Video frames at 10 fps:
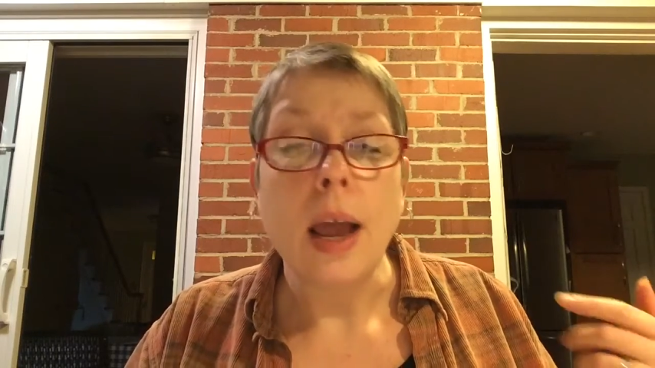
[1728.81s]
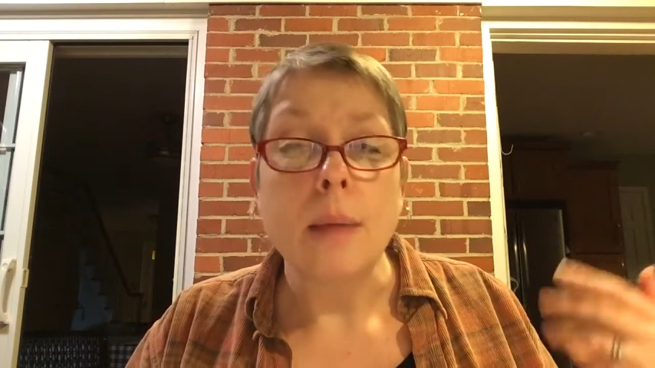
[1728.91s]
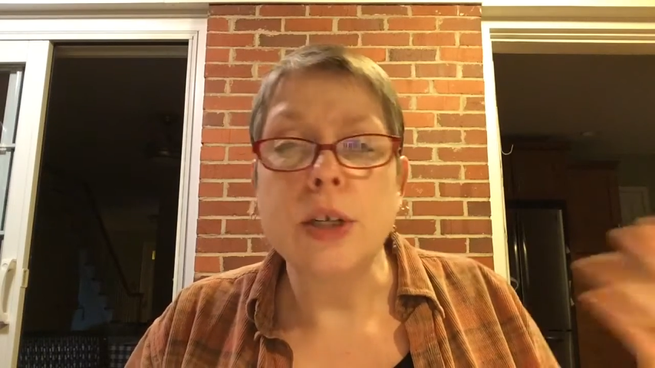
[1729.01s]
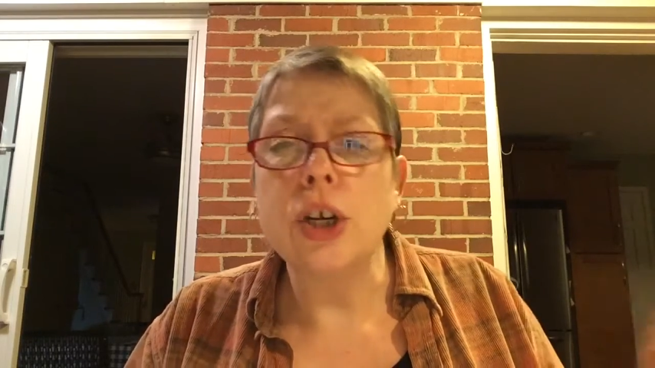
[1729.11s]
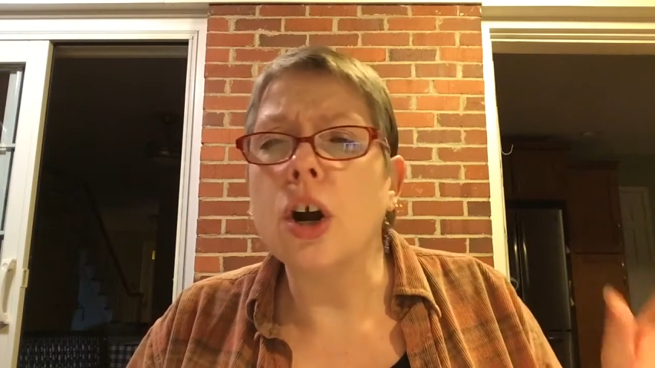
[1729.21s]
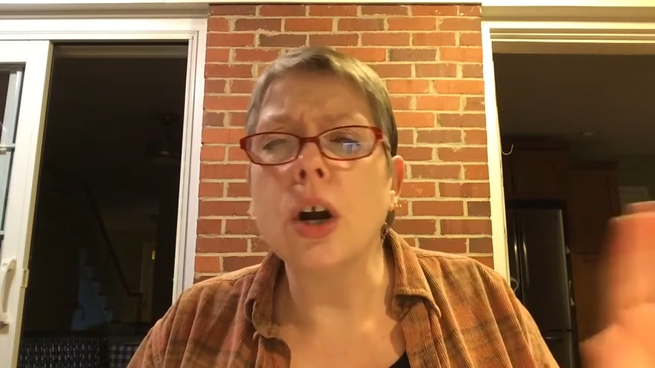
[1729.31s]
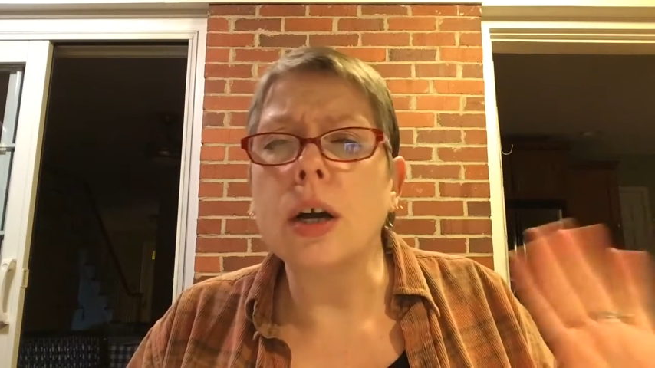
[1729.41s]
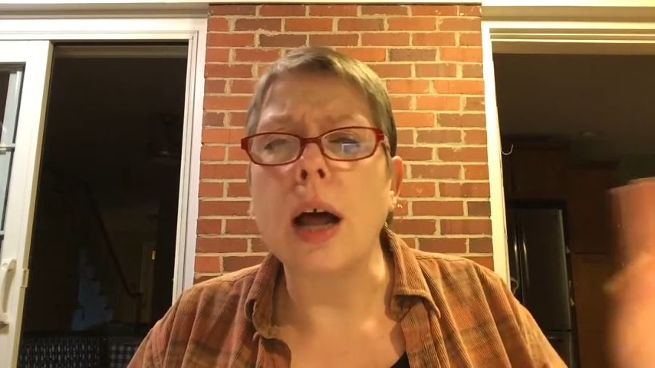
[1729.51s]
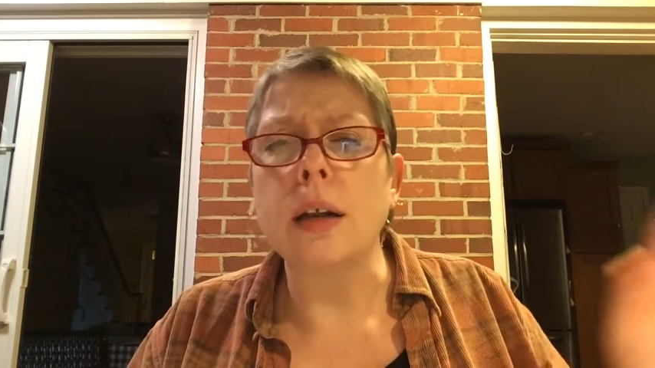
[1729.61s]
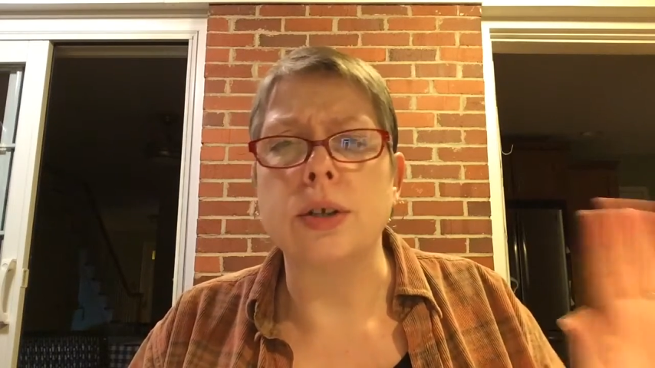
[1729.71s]
and her
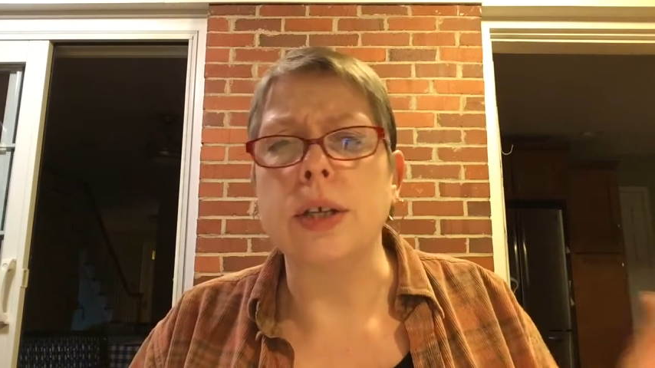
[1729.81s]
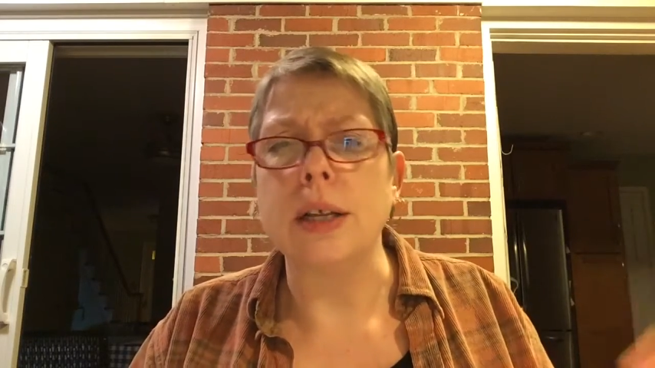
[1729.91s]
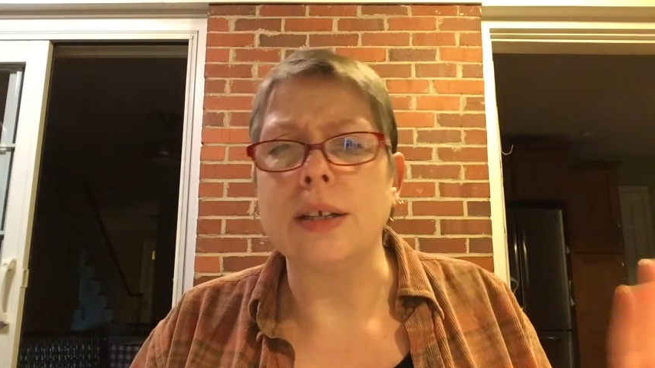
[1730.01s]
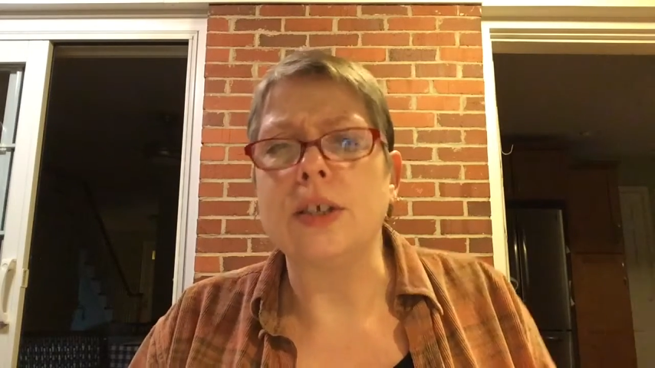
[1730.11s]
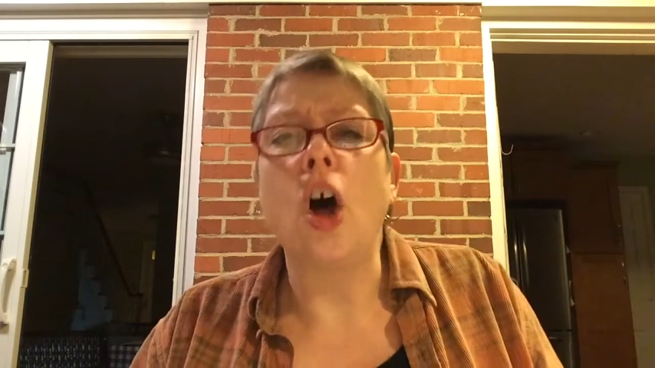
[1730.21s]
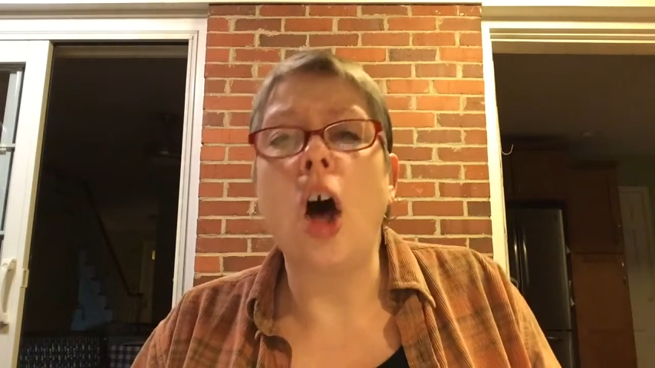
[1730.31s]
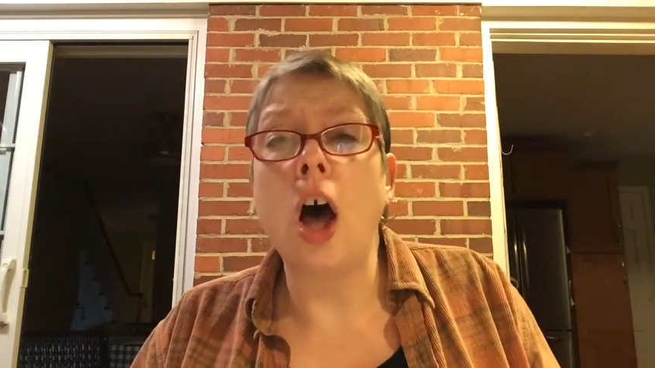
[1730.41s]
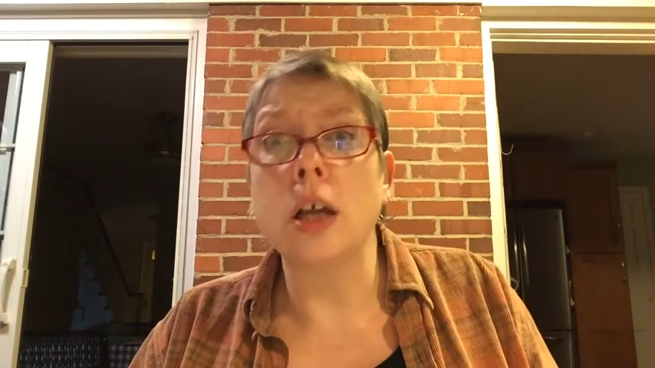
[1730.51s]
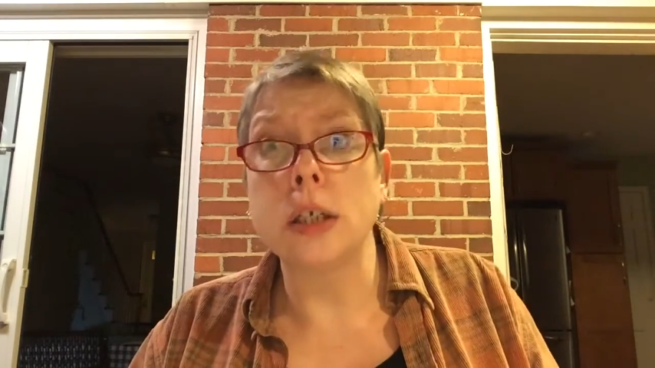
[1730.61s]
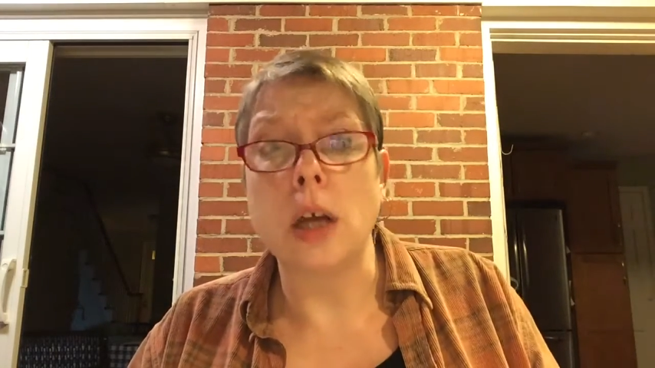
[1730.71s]
color sense is
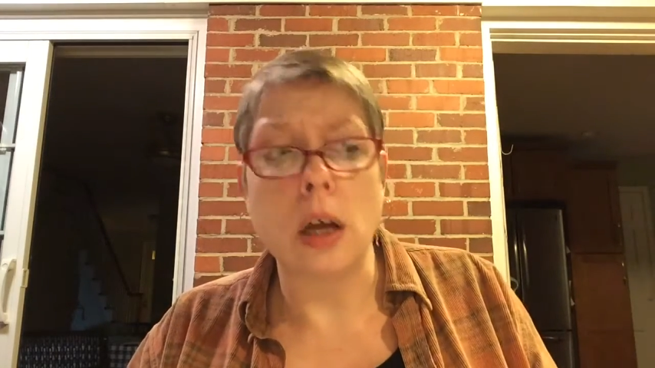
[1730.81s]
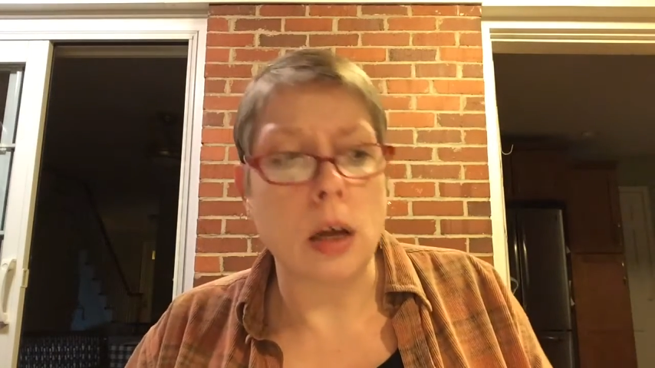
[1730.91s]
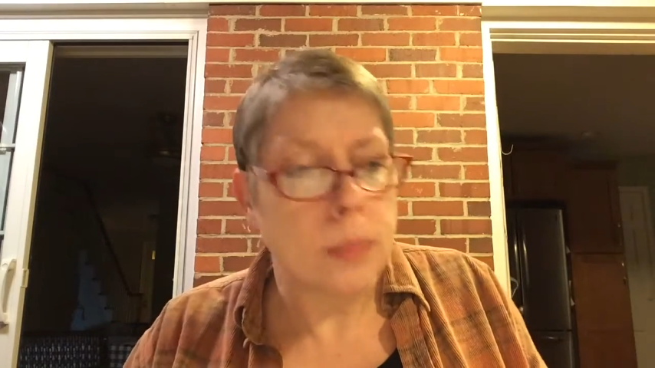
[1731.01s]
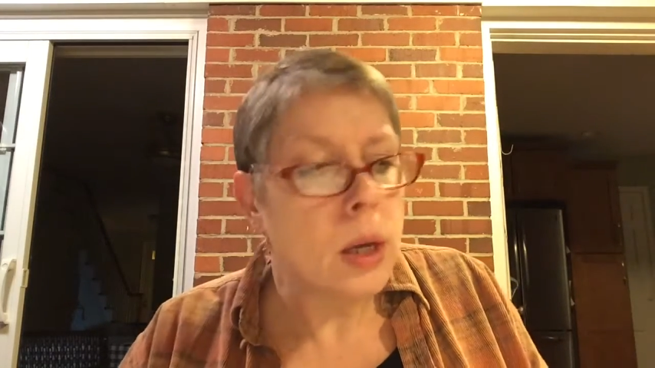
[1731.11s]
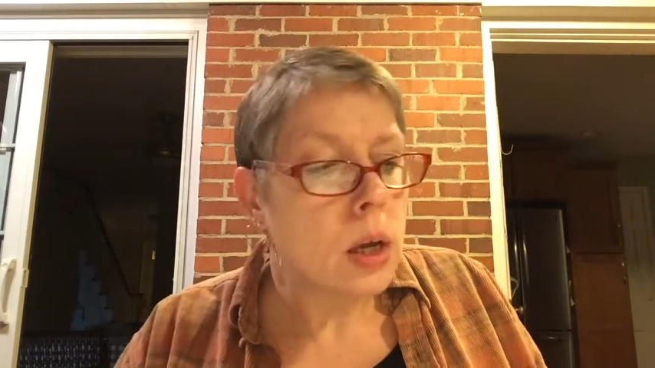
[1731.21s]
awesome.